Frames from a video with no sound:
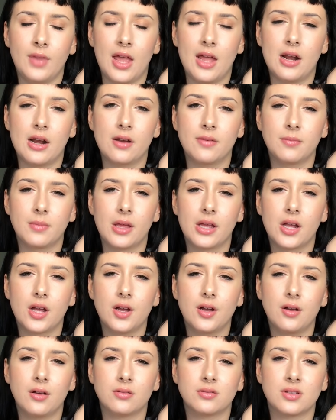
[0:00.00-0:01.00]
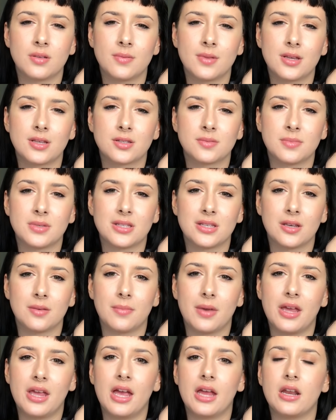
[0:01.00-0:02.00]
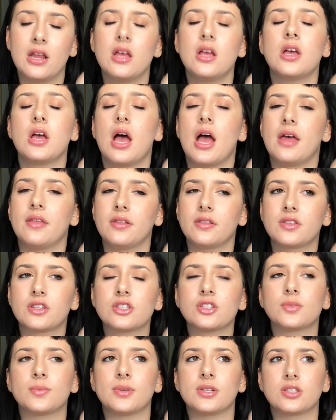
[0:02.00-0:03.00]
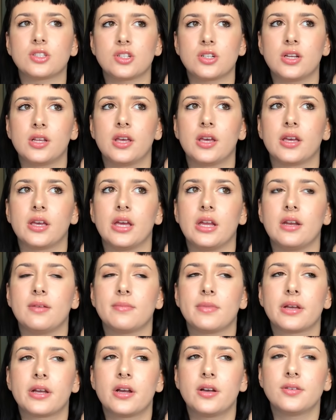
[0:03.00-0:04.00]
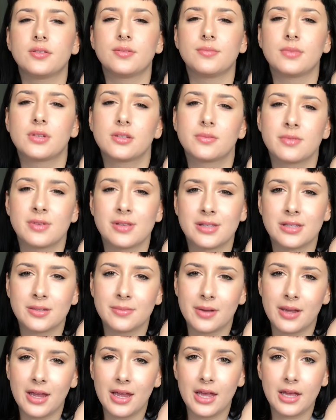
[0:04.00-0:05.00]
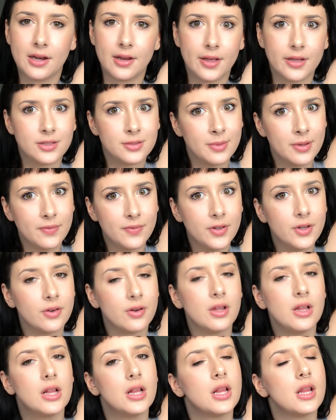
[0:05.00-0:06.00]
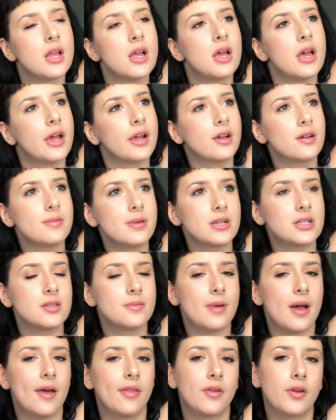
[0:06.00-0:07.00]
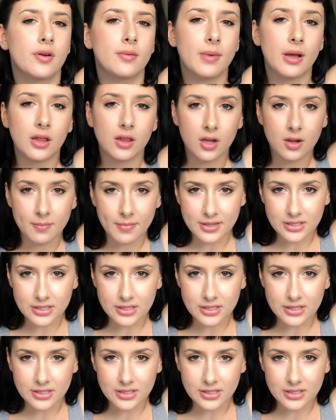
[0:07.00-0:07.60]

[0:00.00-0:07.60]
and I'm like, oh, something's missing in my hand. I think this is when it started to kick in. I'm like, oh, something's missing in my hand. It's my food. I go back to the bathroom. I look at